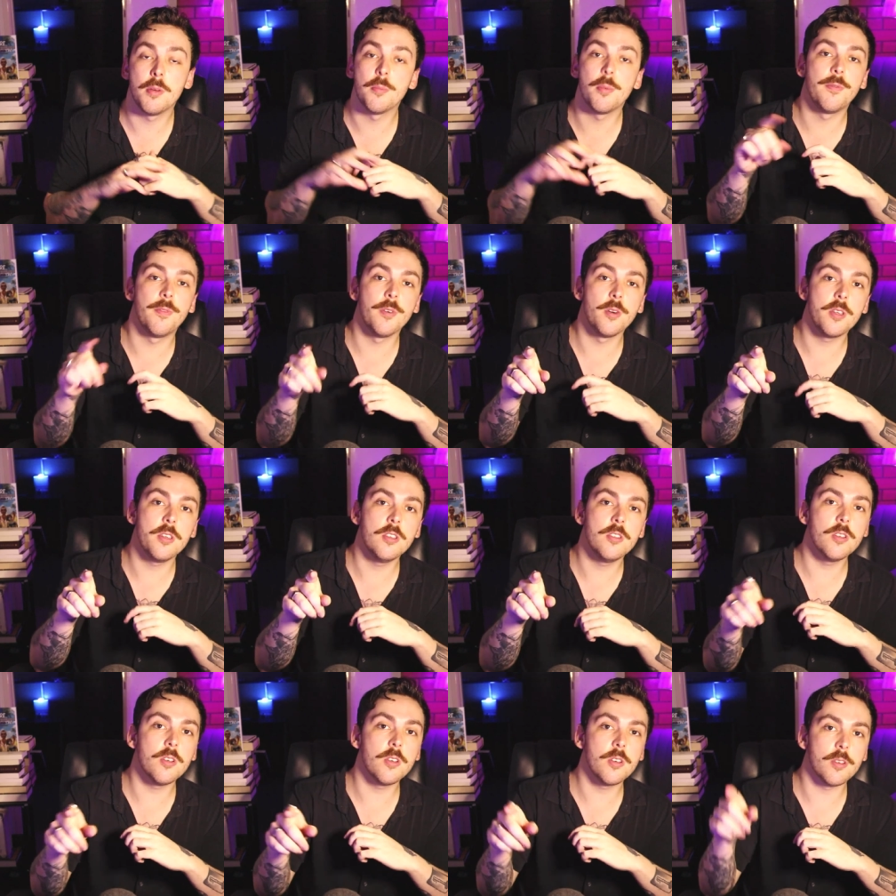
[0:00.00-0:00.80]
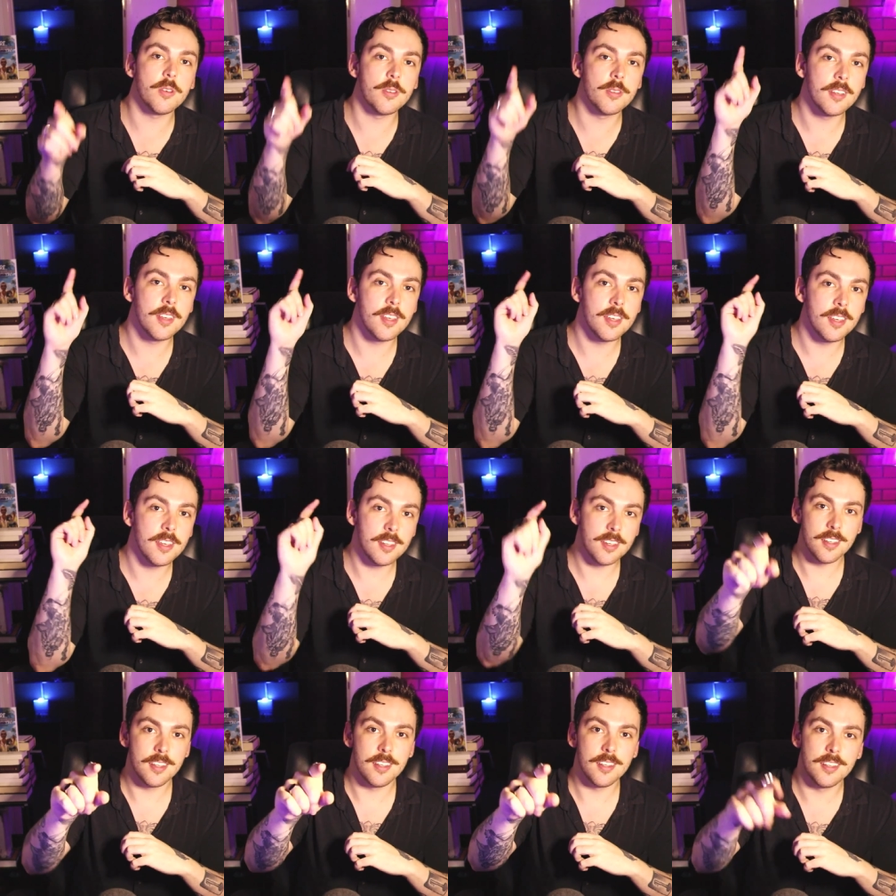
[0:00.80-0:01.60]
But before you do,
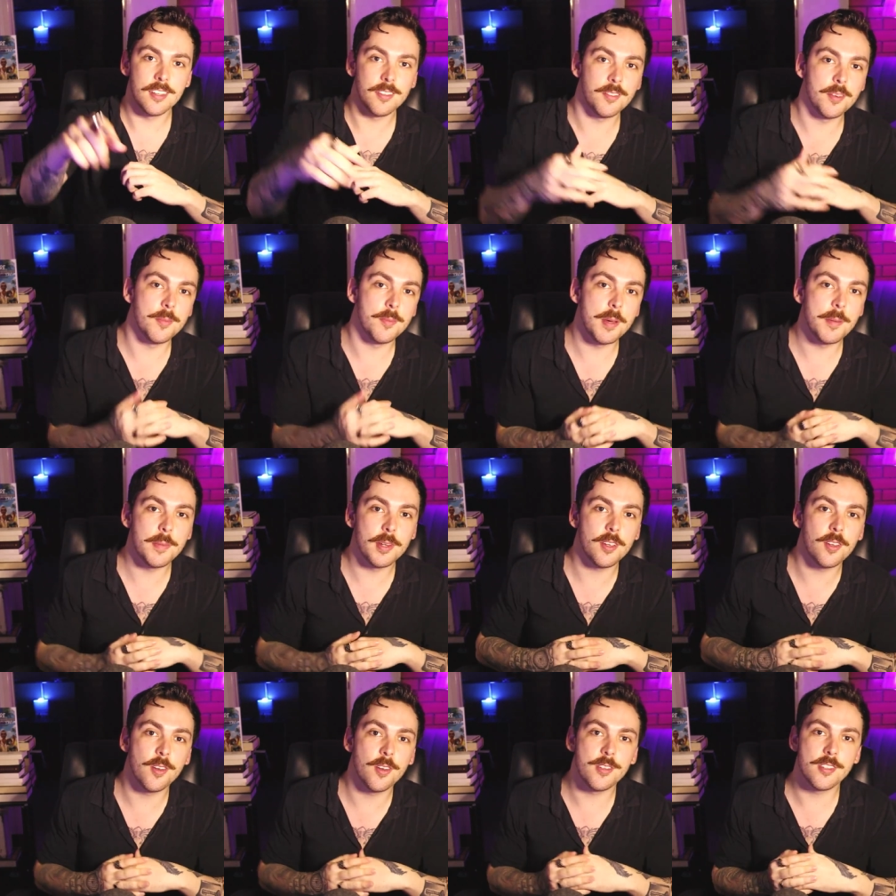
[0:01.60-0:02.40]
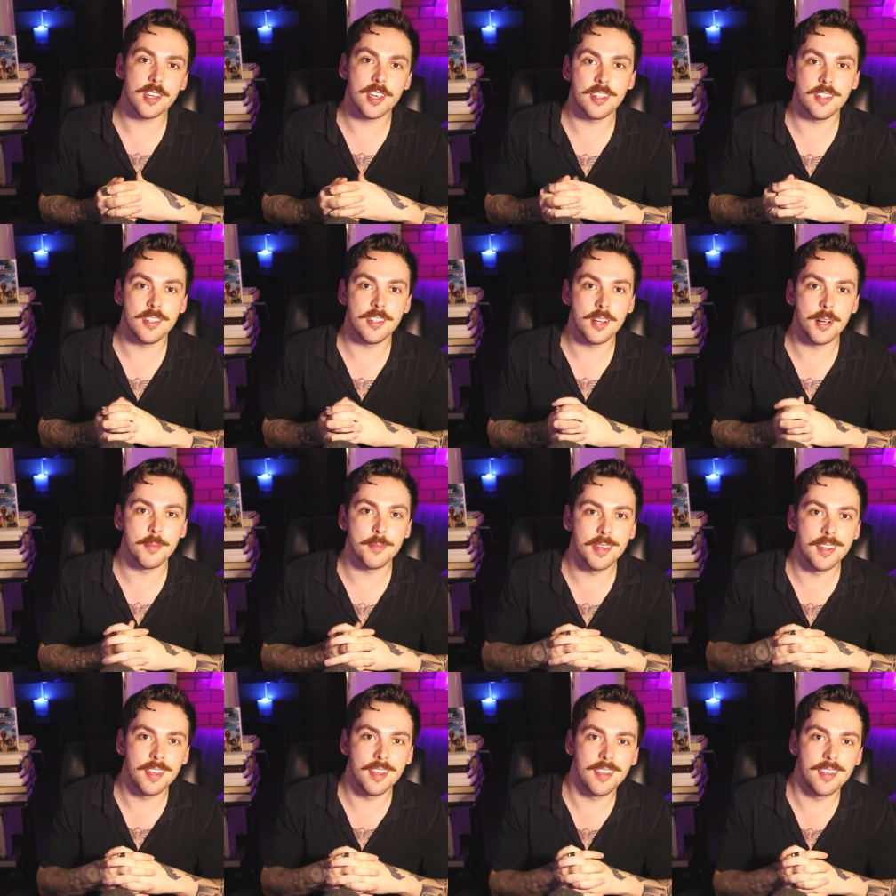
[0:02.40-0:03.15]
remember to go take a dump.